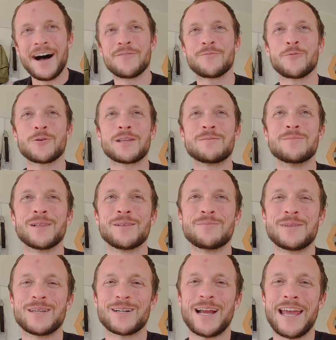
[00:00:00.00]
a 40
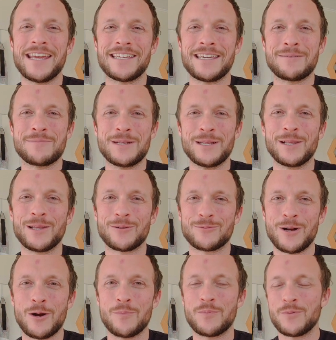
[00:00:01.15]
millimeter hanging manila
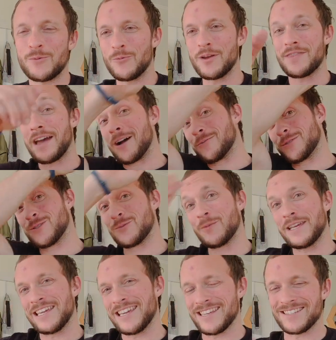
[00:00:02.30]
rope without
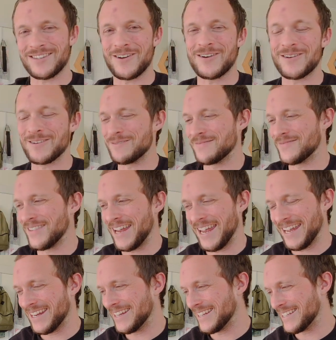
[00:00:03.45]
swinging his arm
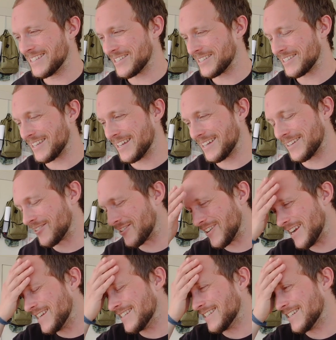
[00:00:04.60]
and it's just like
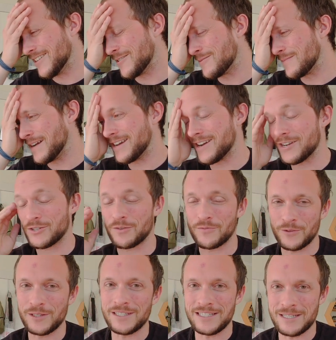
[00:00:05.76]
crazy oh my gosh a
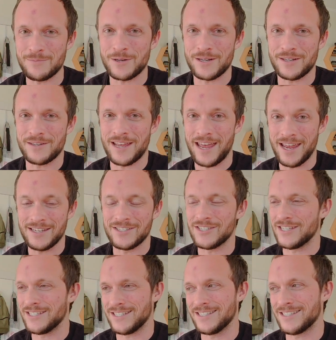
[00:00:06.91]
fully deburred edge
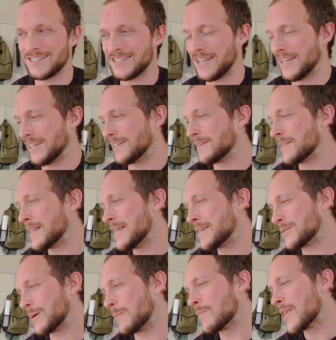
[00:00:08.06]
is insane
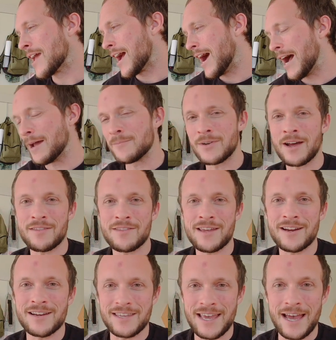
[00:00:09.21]
so i'm not
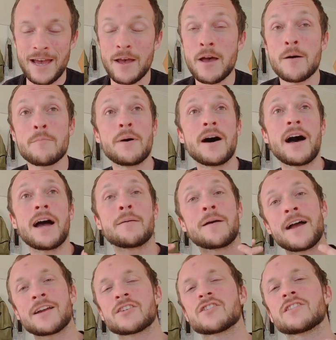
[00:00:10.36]
there yet but i'm
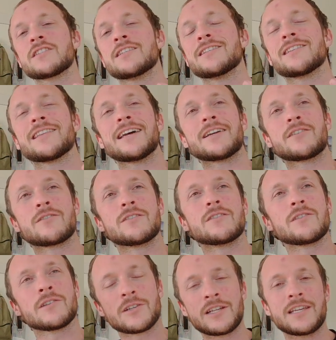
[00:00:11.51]
actually like
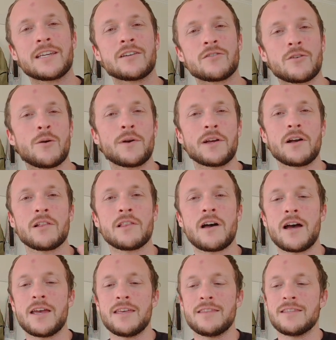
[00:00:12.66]
learning and growing a
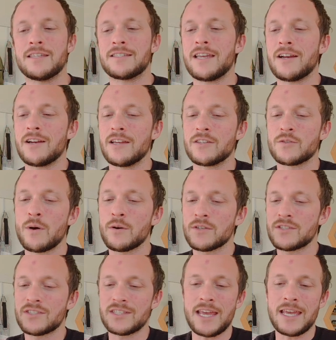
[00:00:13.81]
lot in this area so i'll
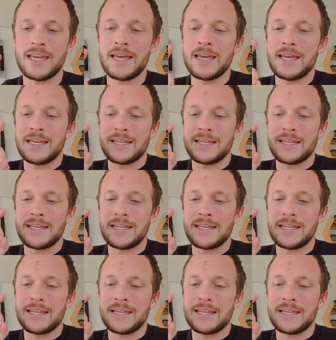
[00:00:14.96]
say